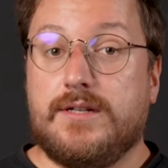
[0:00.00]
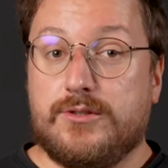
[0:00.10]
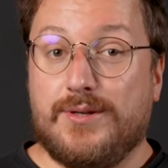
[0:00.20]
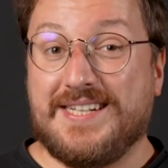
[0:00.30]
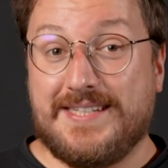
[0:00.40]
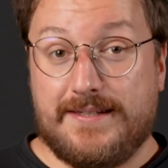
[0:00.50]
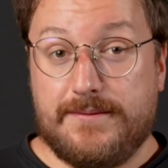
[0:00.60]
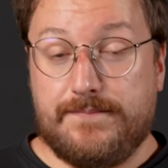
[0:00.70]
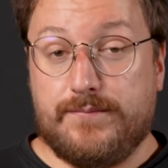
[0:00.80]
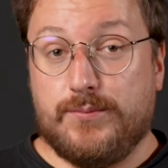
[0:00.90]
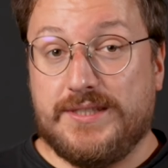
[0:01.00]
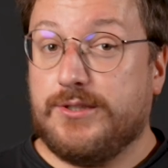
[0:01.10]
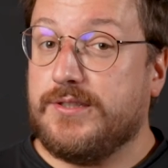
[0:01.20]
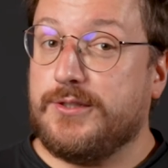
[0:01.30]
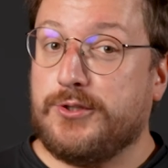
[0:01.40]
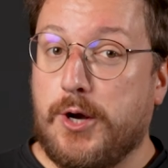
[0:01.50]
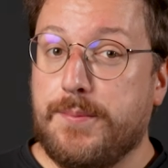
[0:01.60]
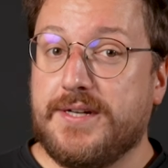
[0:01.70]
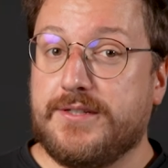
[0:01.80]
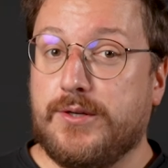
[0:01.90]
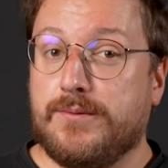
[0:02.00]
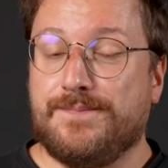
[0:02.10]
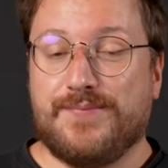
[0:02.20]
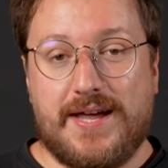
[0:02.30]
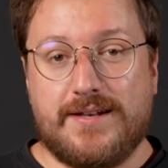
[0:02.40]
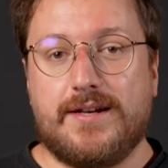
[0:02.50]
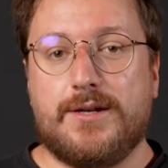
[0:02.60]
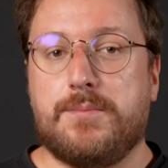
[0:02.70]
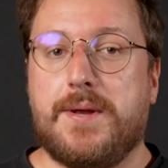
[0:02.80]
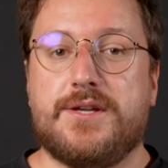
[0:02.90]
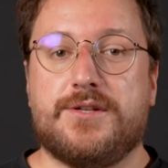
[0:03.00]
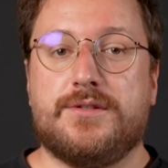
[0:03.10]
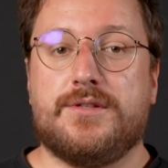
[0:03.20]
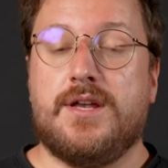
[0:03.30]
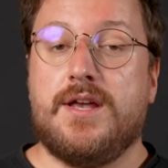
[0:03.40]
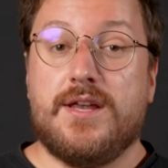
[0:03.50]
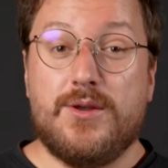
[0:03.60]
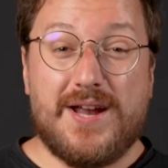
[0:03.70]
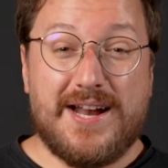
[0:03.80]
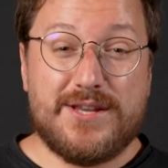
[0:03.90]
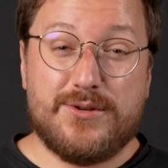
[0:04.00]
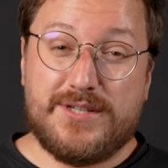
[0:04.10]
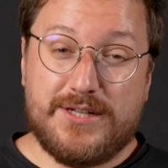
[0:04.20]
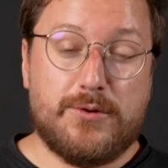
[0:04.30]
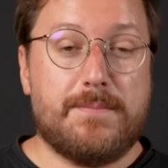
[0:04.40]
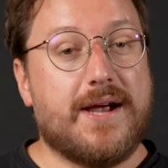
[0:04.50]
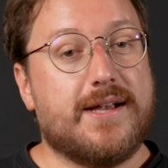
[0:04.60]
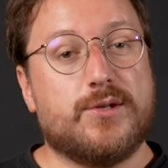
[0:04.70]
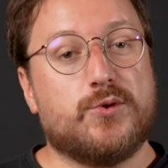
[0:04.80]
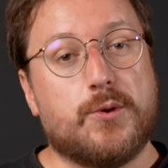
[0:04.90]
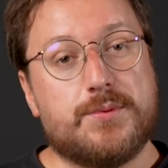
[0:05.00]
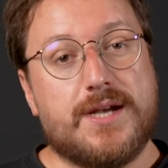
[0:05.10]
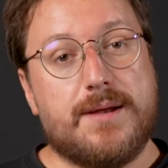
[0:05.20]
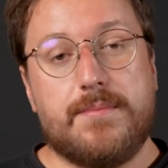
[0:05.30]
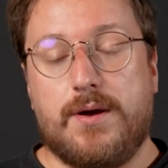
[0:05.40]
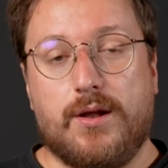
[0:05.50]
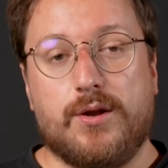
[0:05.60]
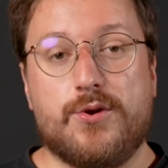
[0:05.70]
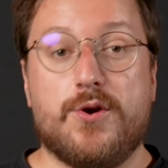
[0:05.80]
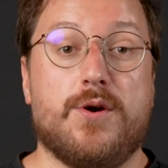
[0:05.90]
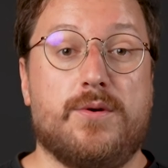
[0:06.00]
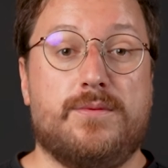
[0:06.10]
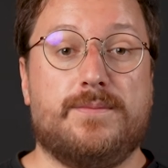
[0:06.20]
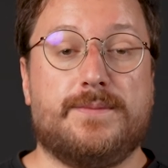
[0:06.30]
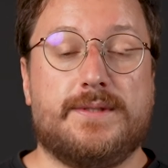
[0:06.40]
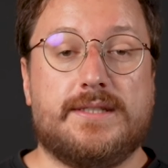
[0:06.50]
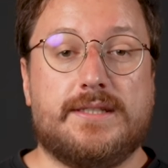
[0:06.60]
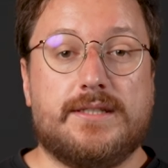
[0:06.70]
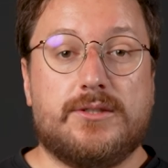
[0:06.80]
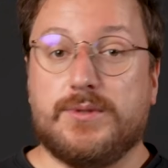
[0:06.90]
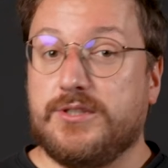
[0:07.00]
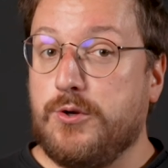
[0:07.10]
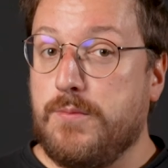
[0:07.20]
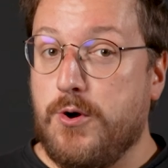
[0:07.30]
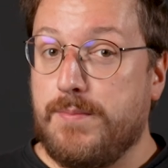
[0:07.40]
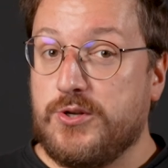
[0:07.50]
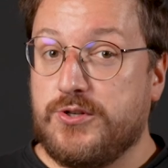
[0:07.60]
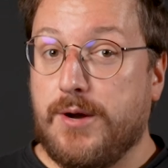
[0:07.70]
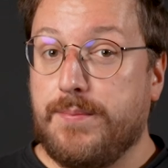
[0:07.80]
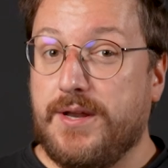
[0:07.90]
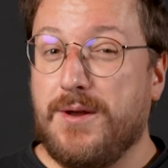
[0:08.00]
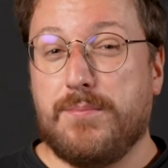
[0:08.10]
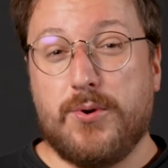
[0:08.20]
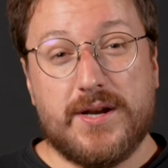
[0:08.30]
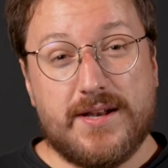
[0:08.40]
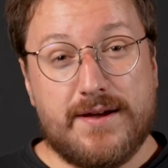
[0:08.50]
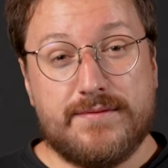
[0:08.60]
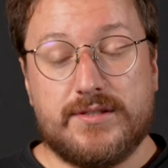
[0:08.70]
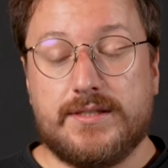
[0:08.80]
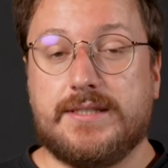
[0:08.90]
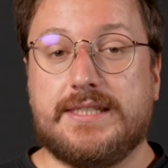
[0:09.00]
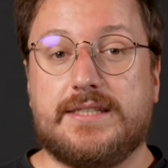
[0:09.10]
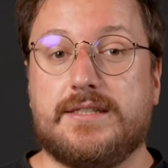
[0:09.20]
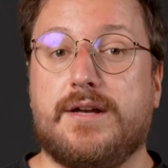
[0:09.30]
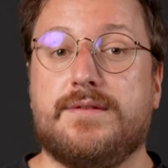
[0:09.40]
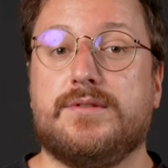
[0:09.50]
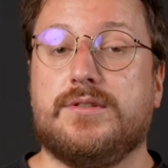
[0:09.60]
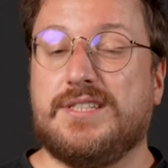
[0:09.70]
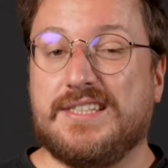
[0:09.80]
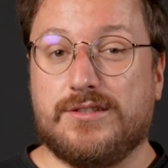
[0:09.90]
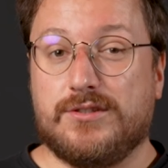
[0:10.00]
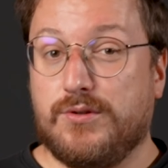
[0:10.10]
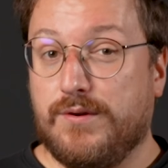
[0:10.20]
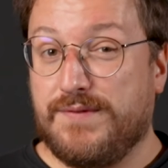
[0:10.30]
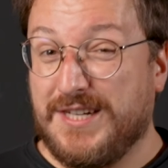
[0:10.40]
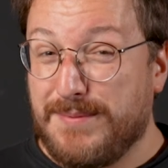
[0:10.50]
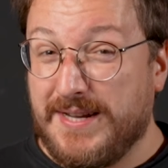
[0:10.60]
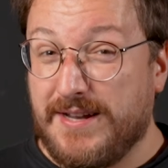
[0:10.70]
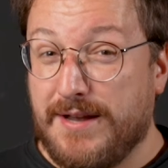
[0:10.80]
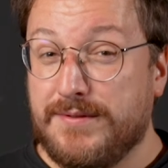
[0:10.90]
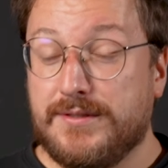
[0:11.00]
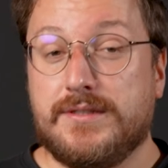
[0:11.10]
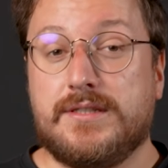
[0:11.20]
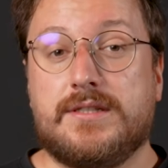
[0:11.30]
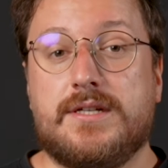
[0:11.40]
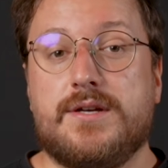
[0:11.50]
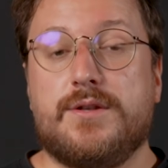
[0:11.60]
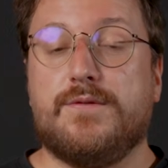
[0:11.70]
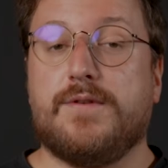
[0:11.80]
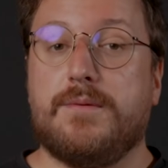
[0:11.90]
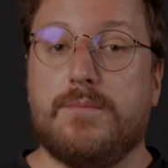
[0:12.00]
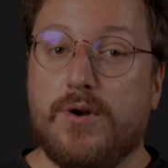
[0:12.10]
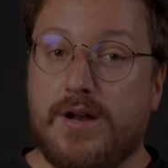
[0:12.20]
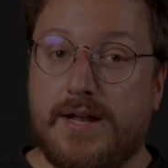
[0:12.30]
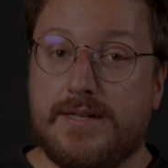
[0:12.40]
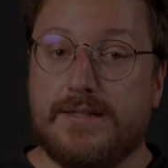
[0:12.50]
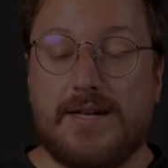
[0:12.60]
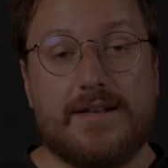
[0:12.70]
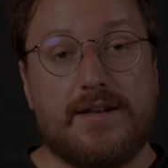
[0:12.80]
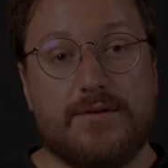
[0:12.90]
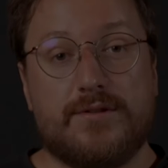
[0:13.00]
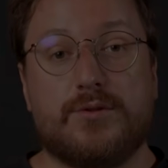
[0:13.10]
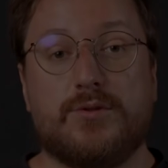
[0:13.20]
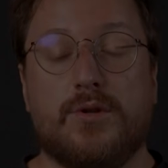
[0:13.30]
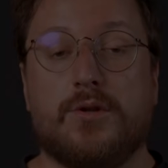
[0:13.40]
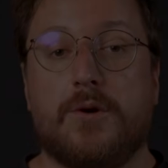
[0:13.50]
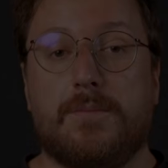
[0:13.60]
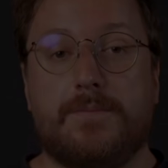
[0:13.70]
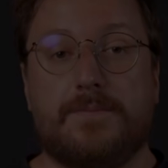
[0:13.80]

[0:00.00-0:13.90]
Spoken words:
So that's it. With just a sharpening stone and a little patience, you can get your chisel back into top shape all on your own. Want to know more about sharpening your pocket knives, kitchen knives, scissors or fixed blade knives? You'll find more guides at knivesandtools.com.